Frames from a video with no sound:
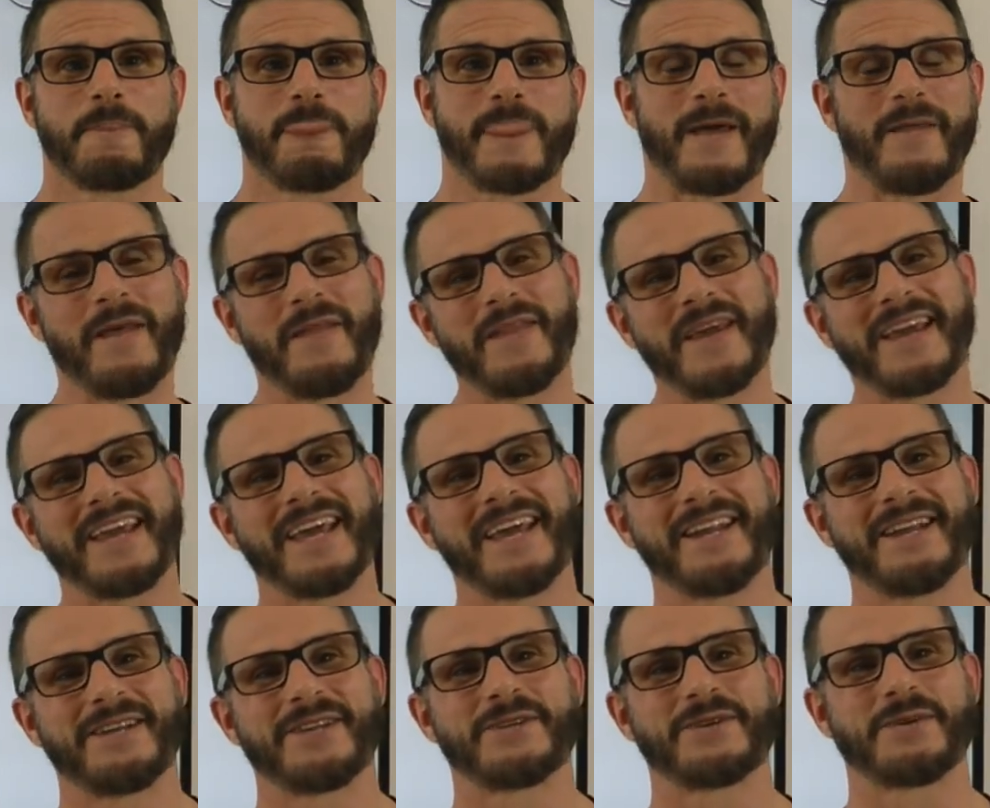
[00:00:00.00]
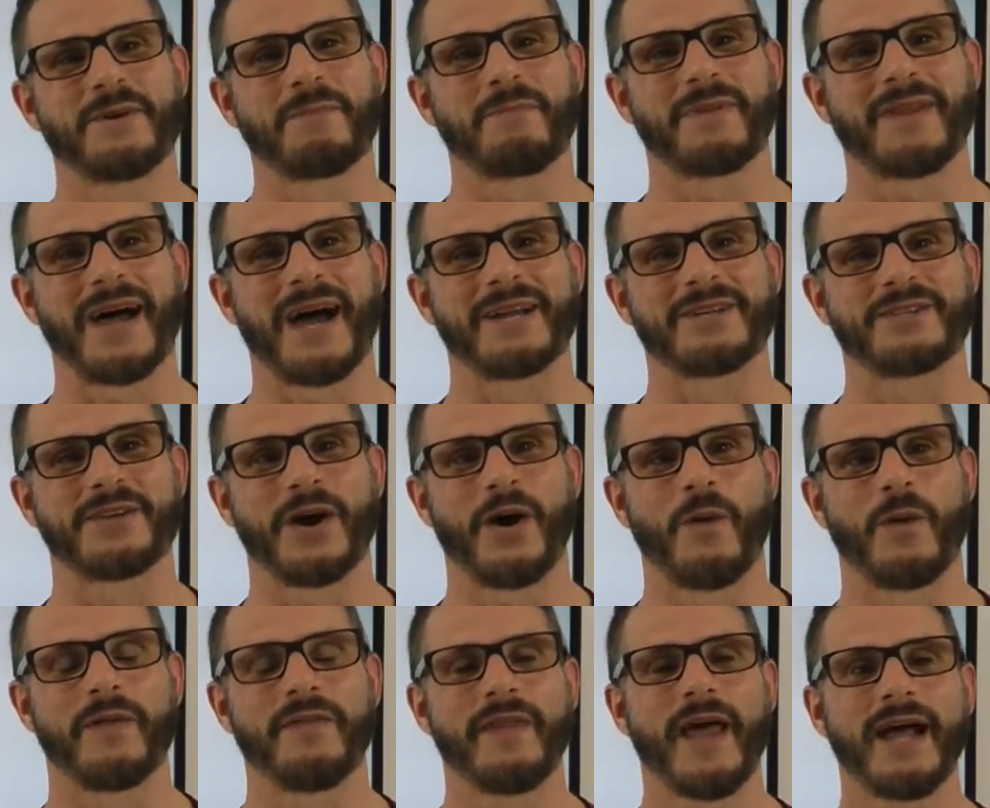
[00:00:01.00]
and then they get into a
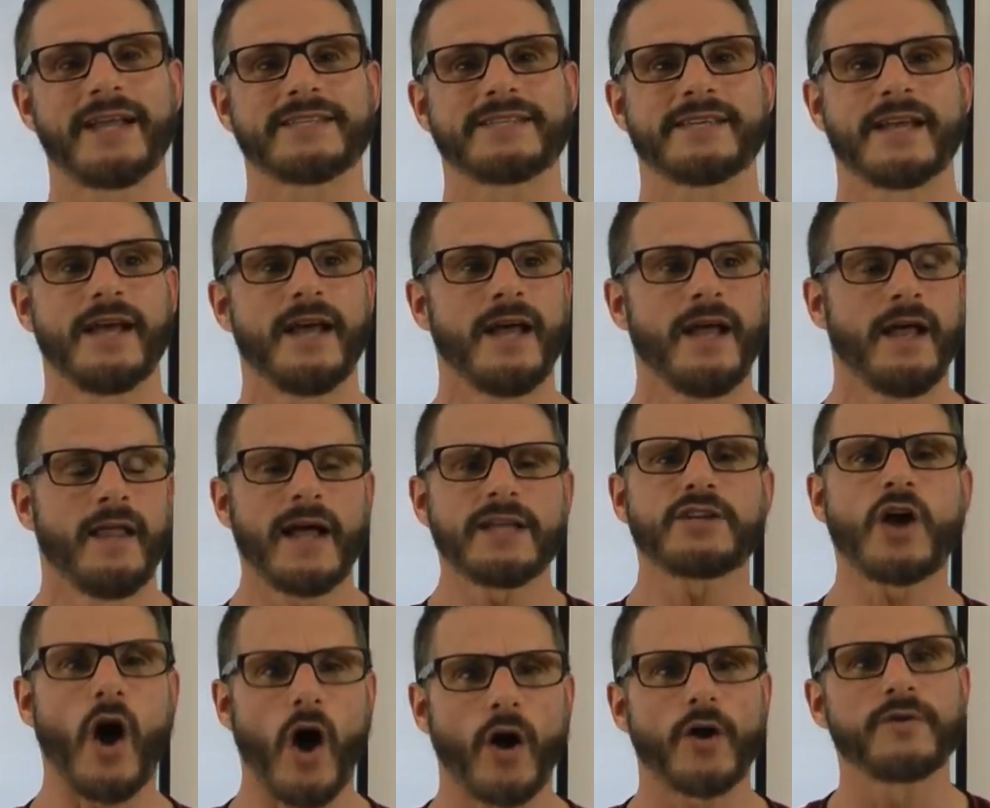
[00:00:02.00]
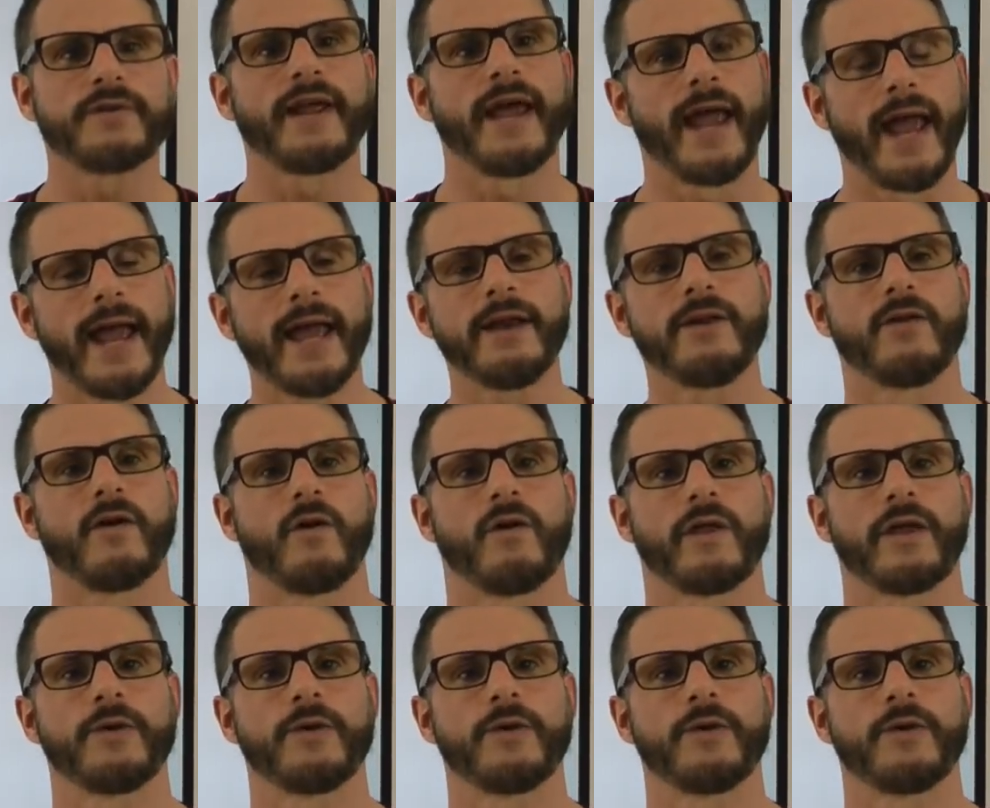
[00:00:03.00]
plateau, and that's hard to handle.